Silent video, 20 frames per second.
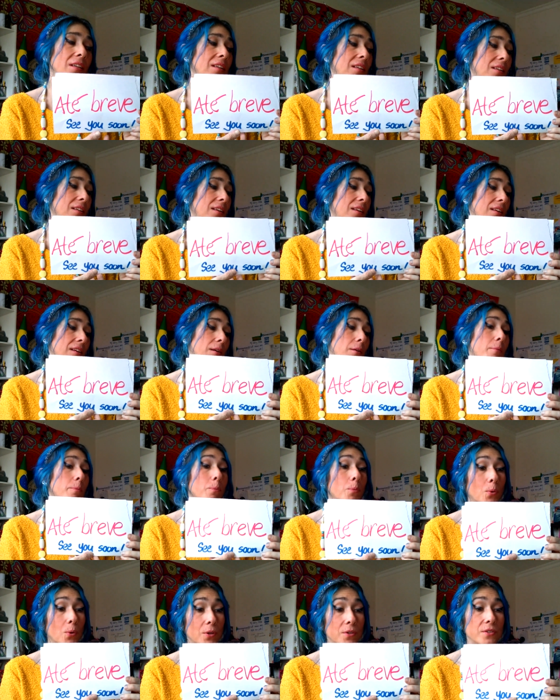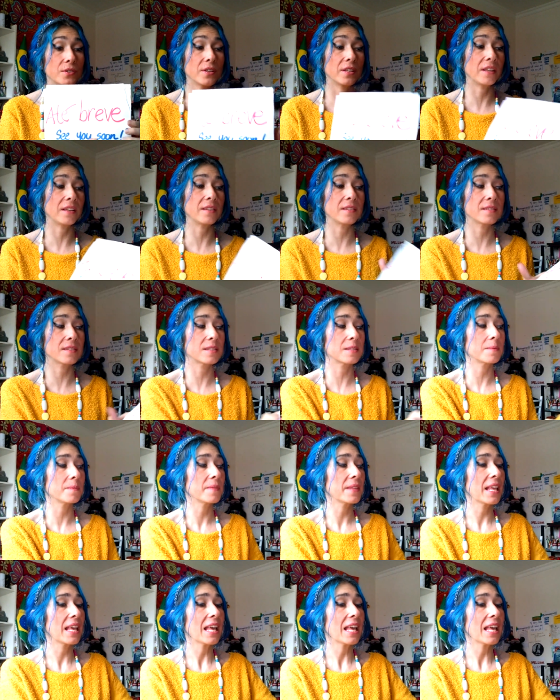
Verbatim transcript: in Portuguese.